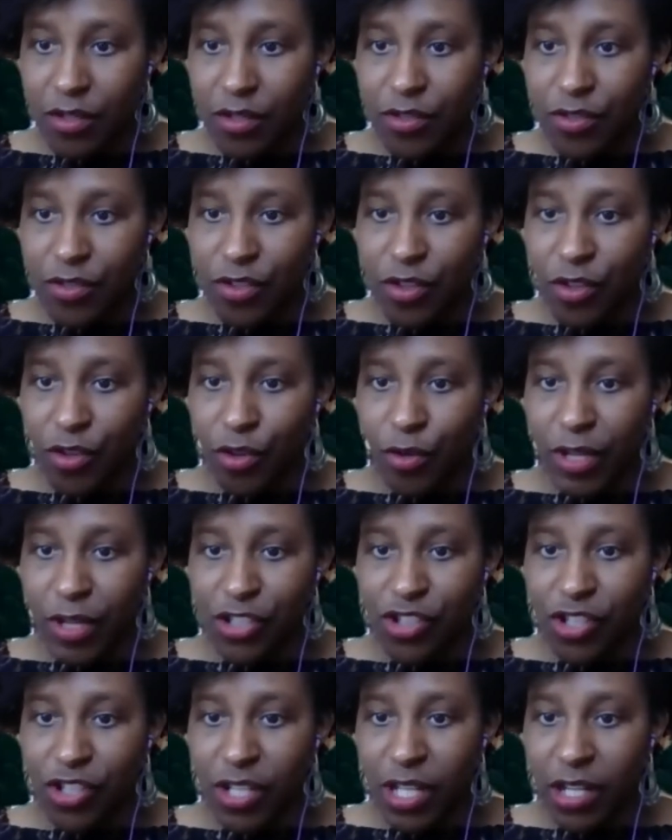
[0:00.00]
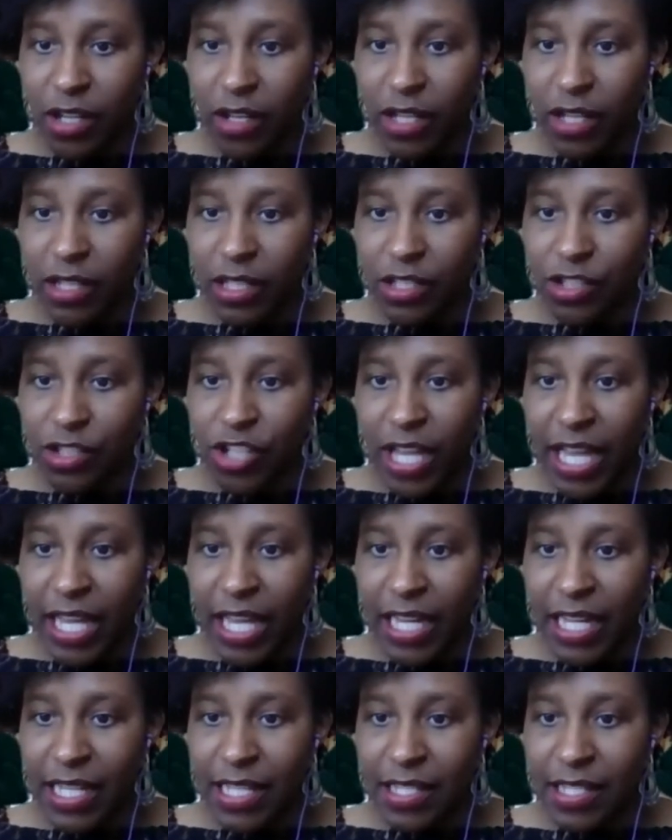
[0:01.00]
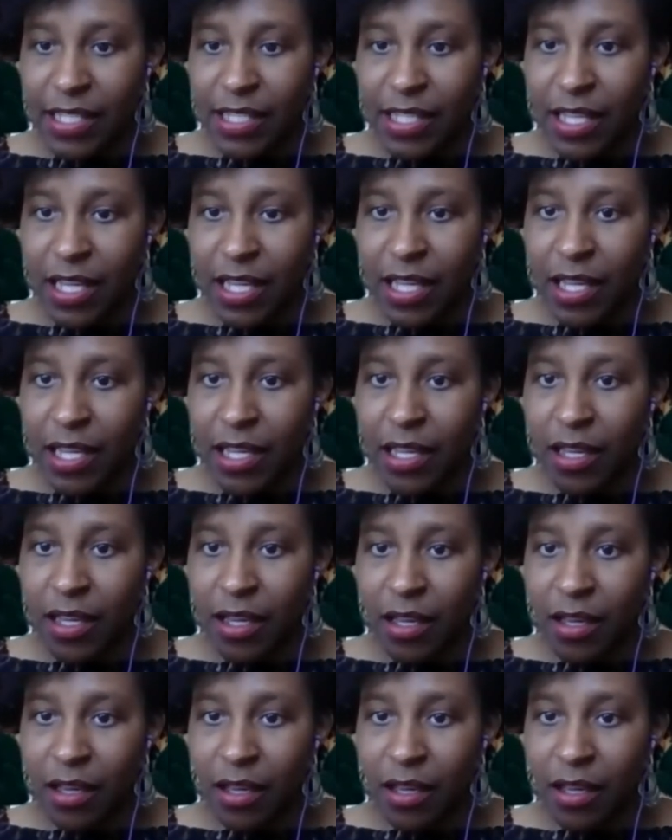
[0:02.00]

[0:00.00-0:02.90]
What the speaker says: So question here in the chat, I see,